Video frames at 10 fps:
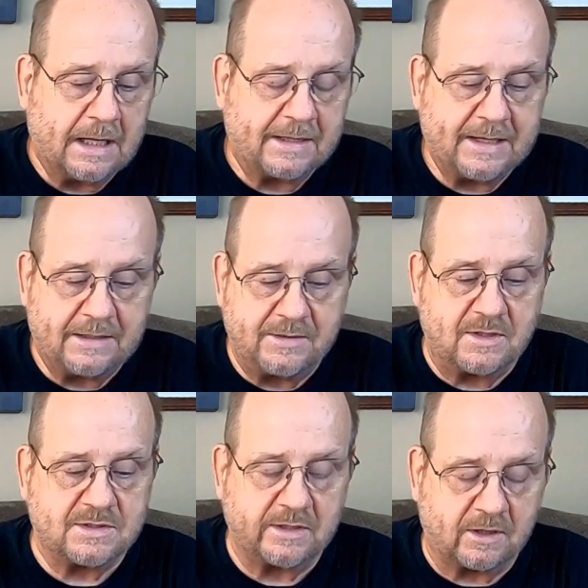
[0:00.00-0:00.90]
Again,
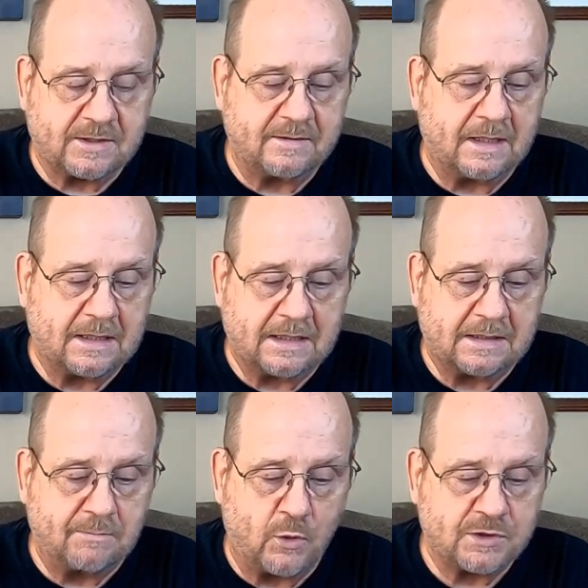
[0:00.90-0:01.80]
there's a
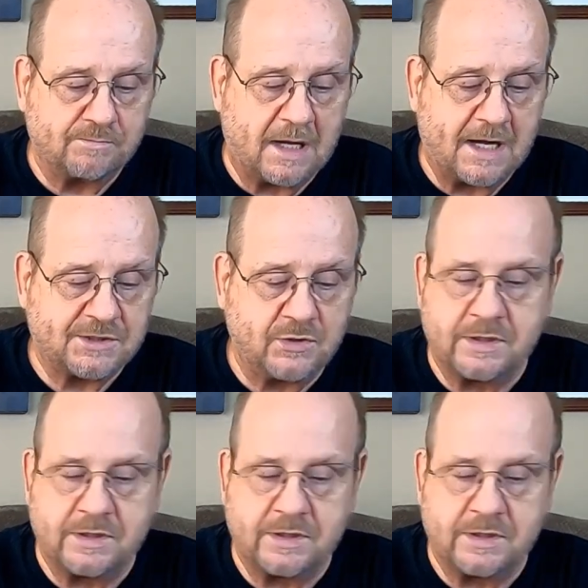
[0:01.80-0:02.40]
little motion box.